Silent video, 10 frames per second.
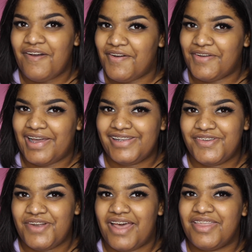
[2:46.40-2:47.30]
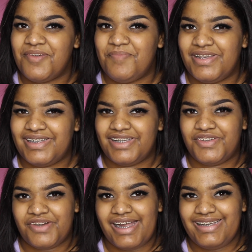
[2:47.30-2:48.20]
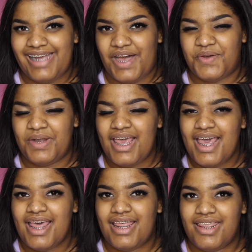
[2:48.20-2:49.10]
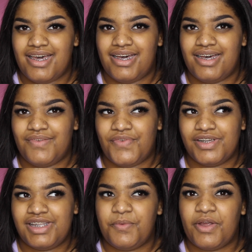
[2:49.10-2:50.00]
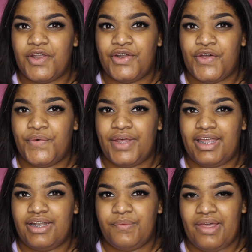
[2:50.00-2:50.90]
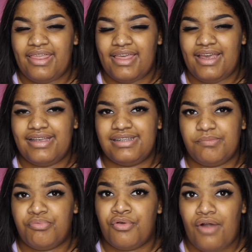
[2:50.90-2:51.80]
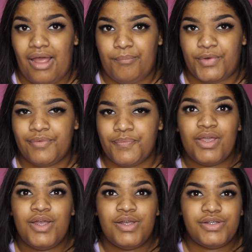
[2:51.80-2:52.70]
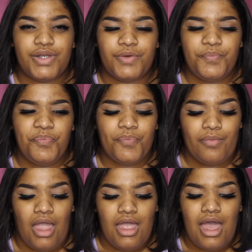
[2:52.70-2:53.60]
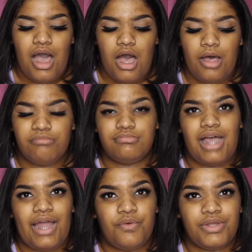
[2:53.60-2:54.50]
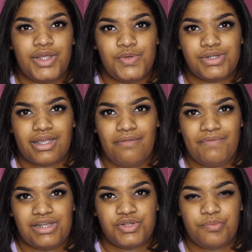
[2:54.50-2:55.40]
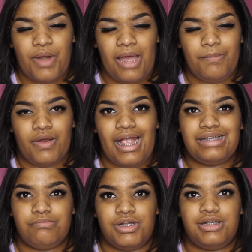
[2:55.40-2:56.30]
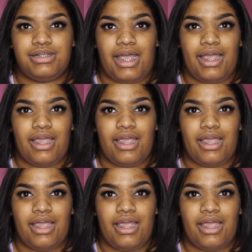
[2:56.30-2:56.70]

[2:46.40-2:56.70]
Okay, so now that the mist has dried down, the first thing we're gonna go in with is primer. So I don't really use a conventional primer as much as